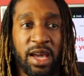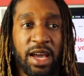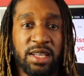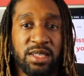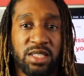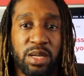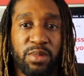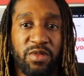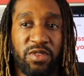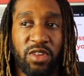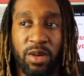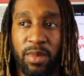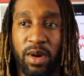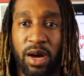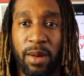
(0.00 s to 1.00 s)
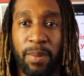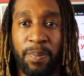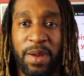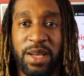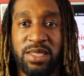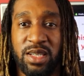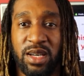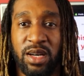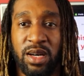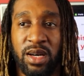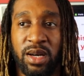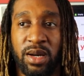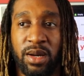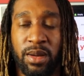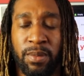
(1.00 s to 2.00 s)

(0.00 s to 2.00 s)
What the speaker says: and some of them are better